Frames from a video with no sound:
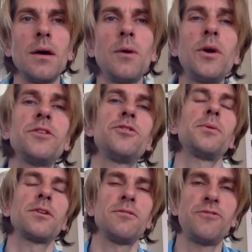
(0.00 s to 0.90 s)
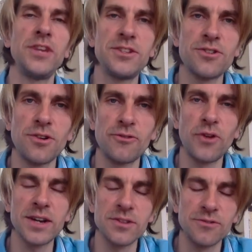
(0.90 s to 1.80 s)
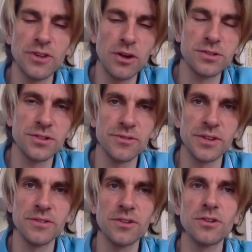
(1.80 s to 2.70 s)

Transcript: Our typical feature of Russian philosophy